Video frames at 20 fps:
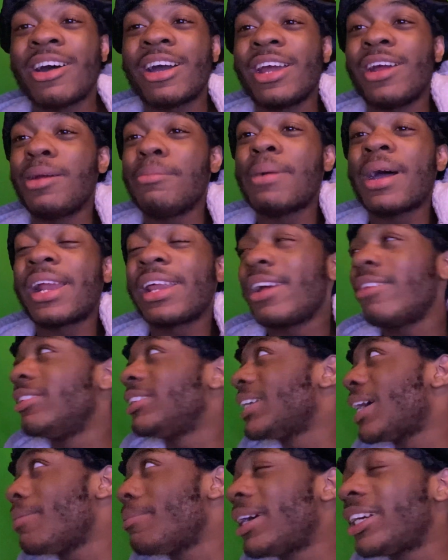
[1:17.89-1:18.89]
everybody, every
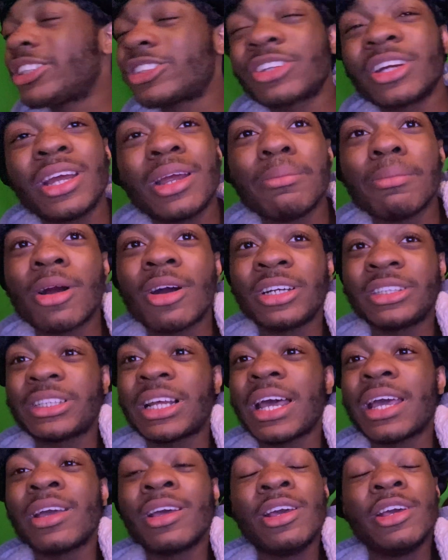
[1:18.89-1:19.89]
time I stream, bro, it's
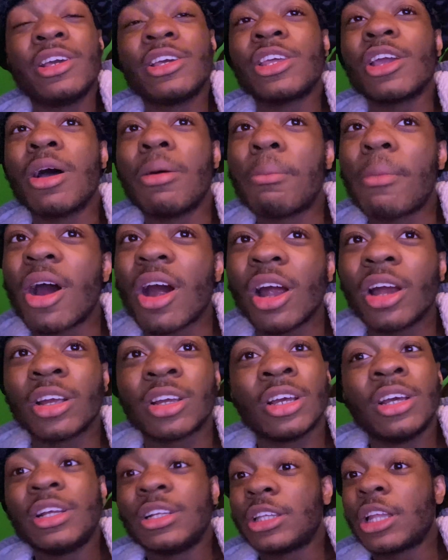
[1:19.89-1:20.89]
like, yo, Marq,
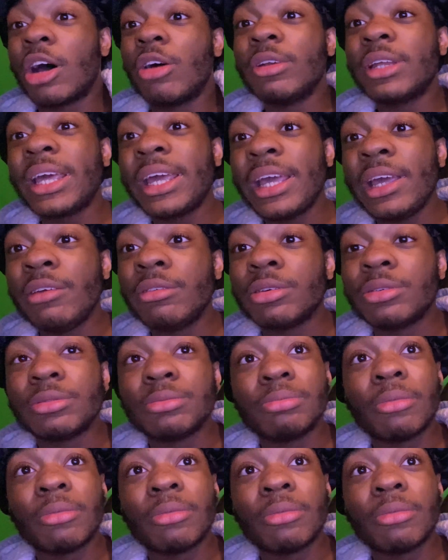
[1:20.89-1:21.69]
don't leave.